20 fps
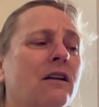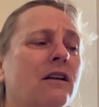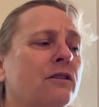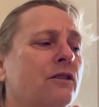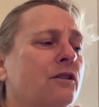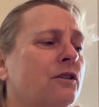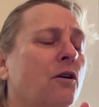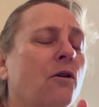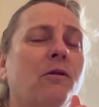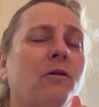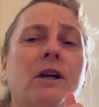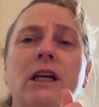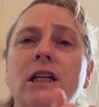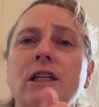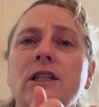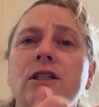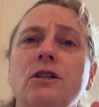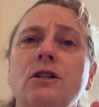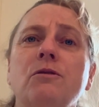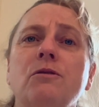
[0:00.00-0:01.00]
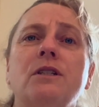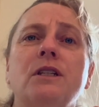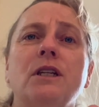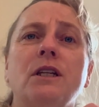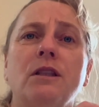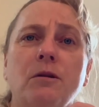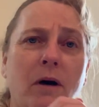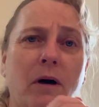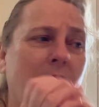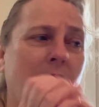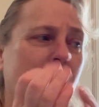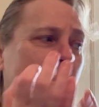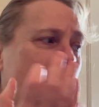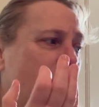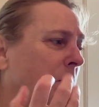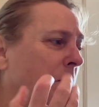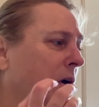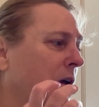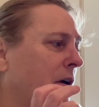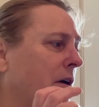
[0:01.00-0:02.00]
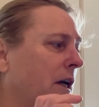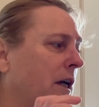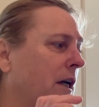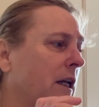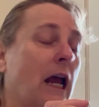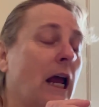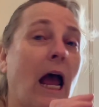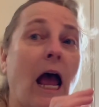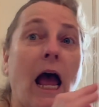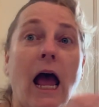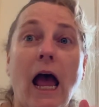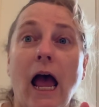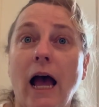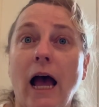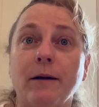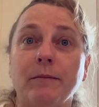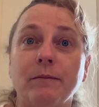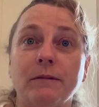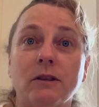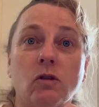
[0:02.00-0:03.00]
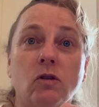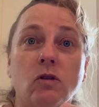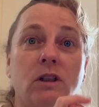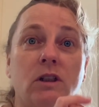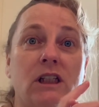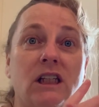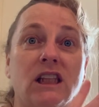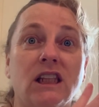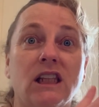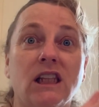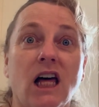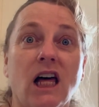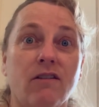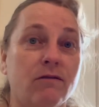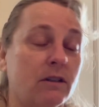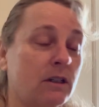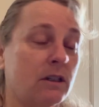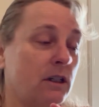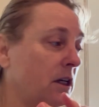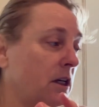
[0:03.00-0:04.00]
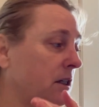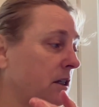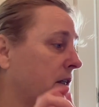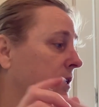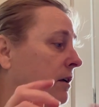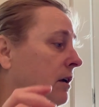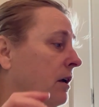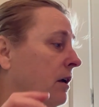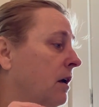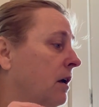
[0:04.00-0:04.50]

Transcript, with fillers: So he's using the body butter and he absolutely loves it.